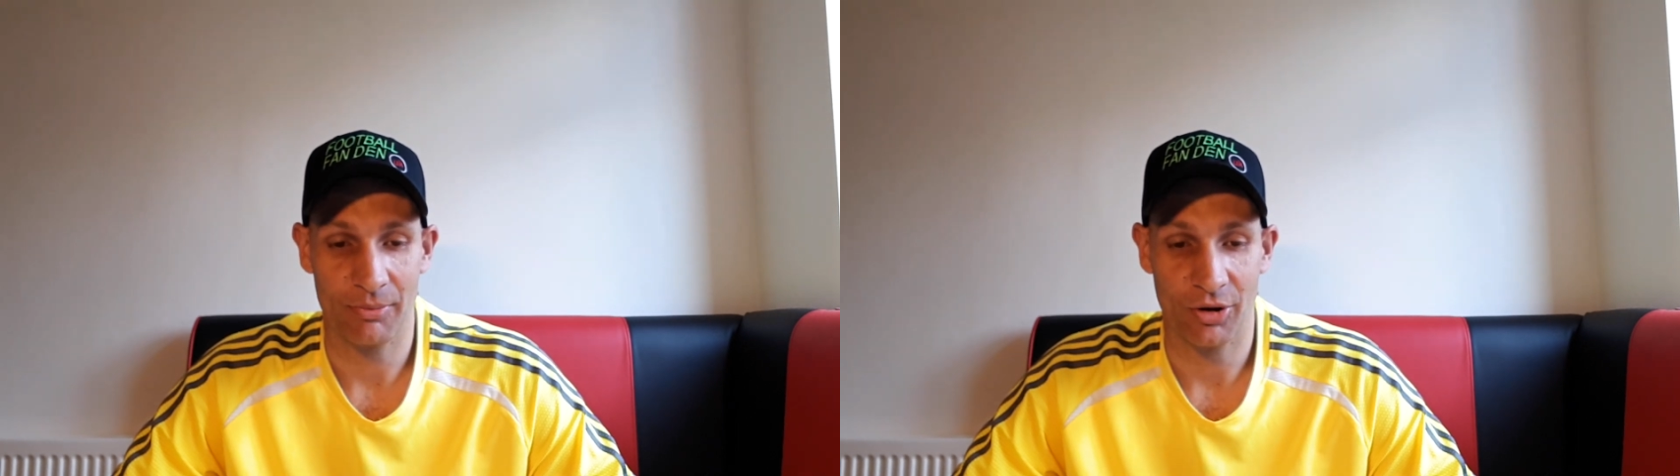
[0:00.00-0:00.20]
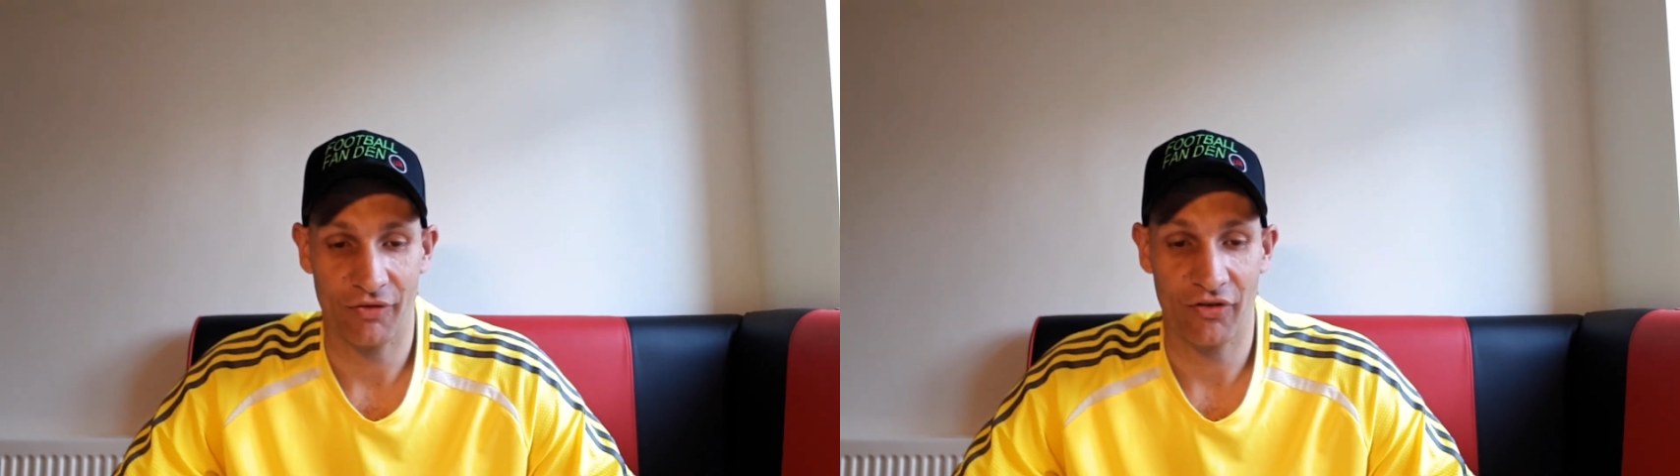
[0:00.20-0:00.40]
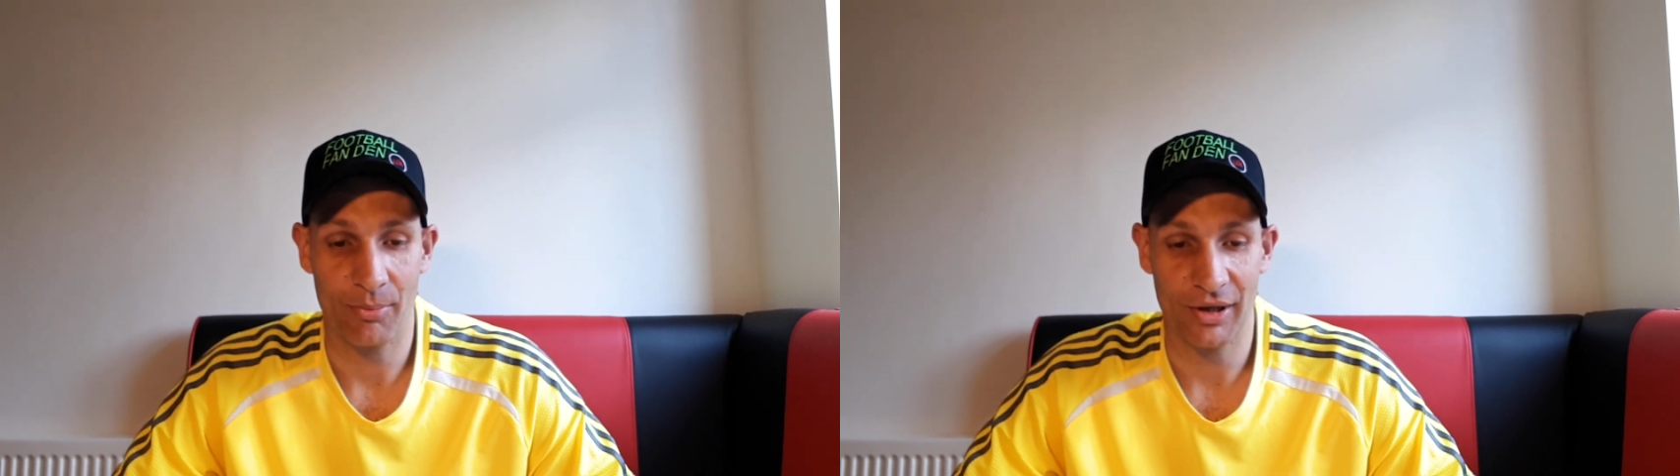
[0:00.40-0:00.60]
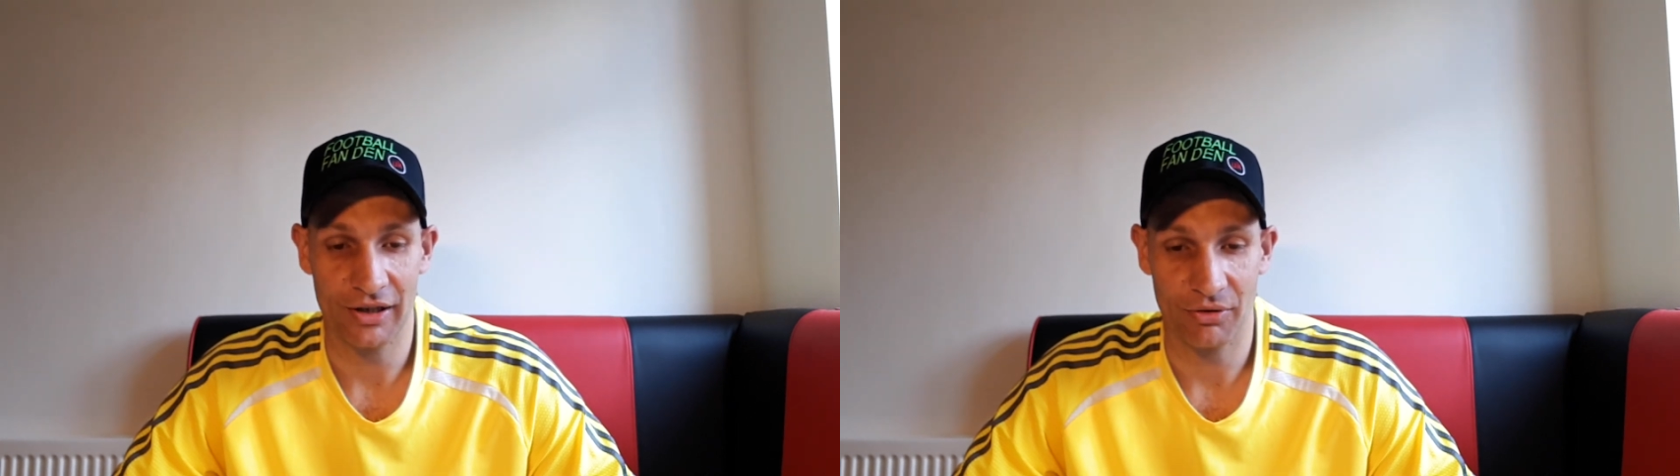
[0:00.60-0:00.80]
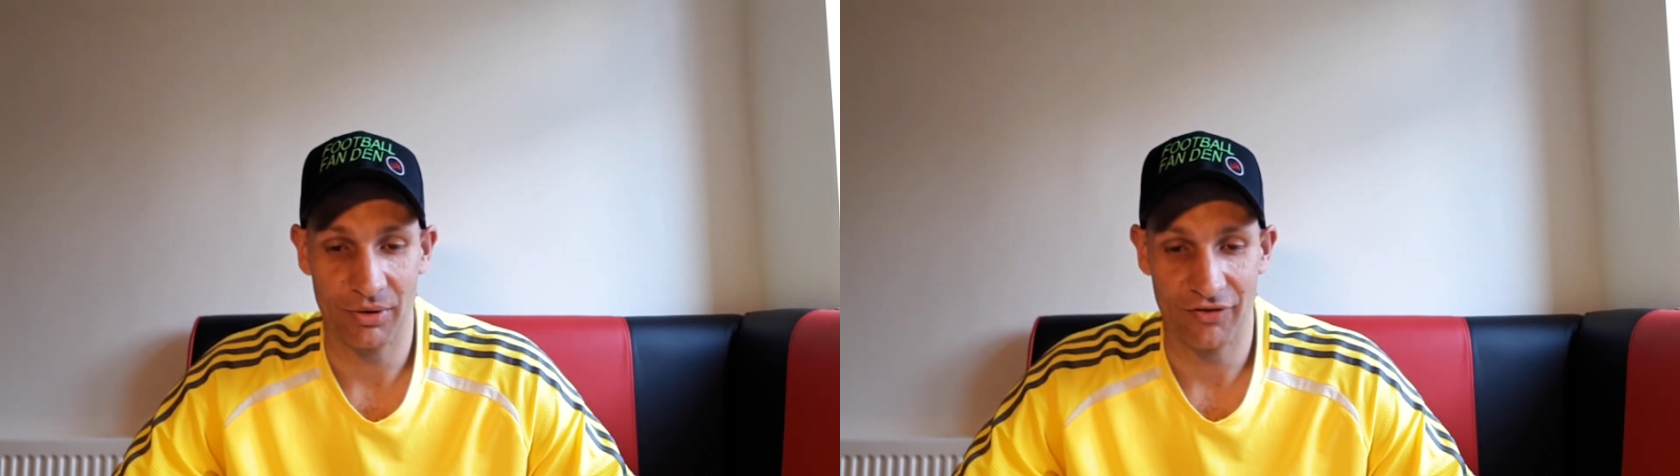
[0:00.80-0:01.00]
more
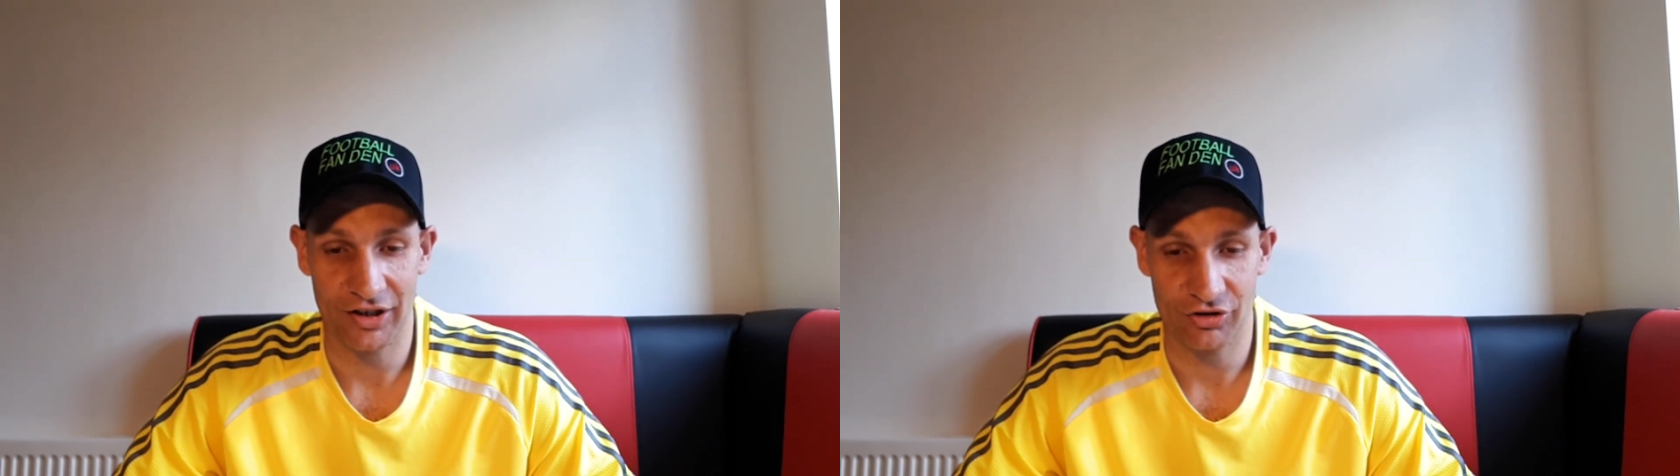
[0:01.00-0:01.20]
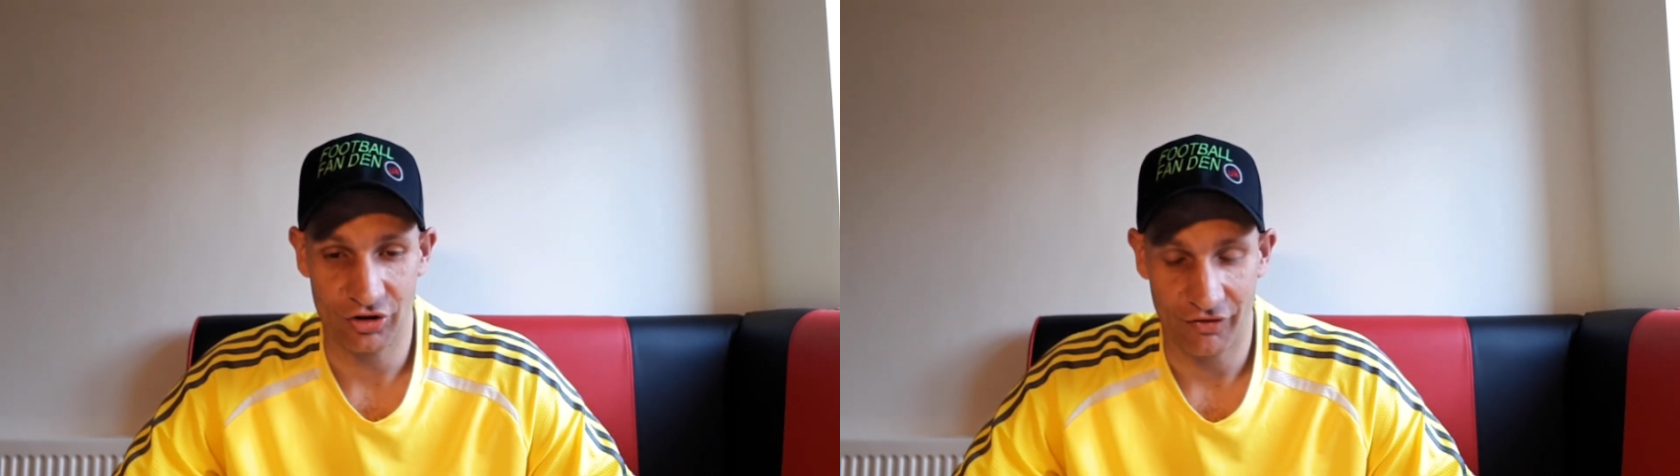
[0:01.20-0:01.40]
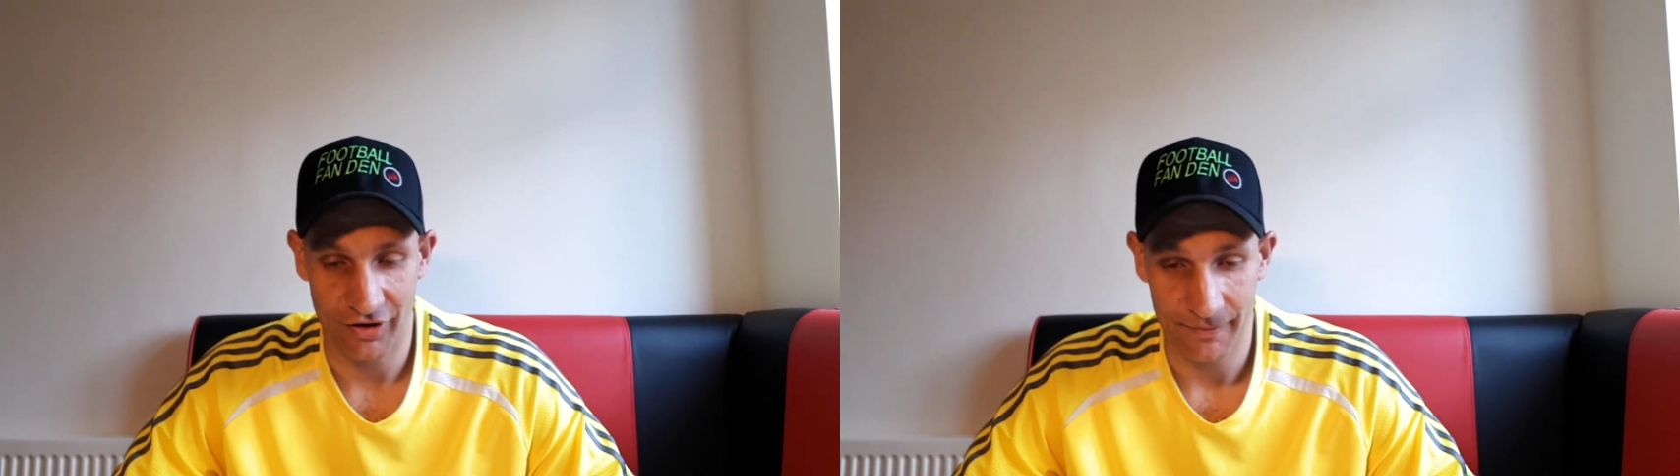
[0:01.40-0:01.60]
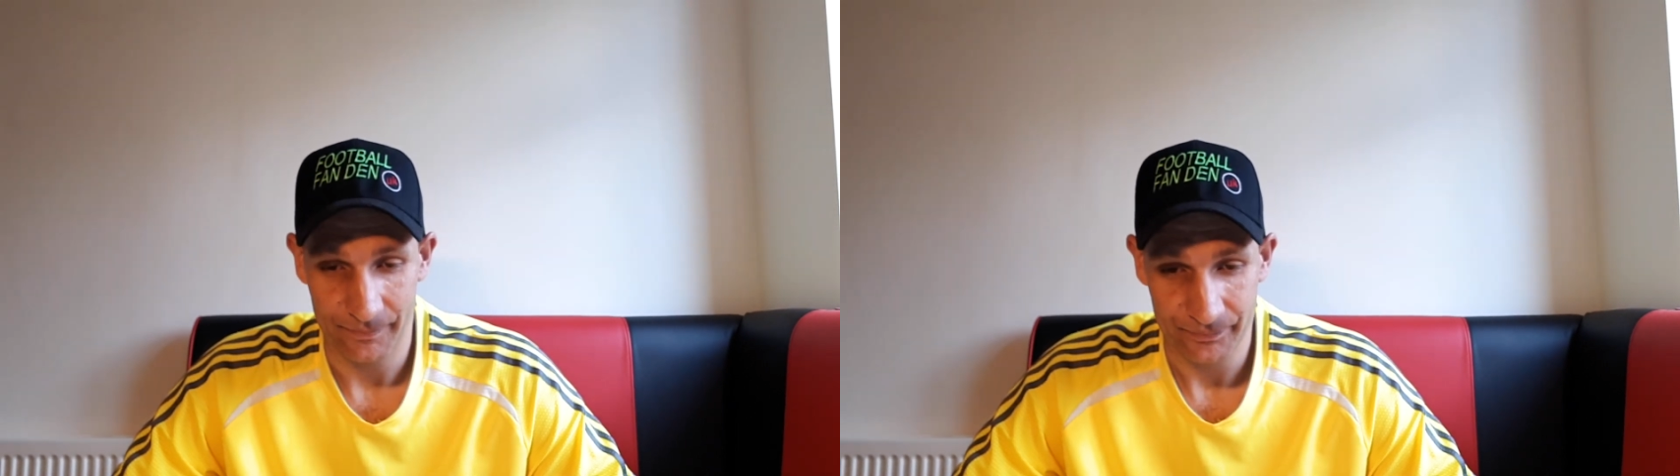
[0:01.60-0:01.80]
familiar with each other.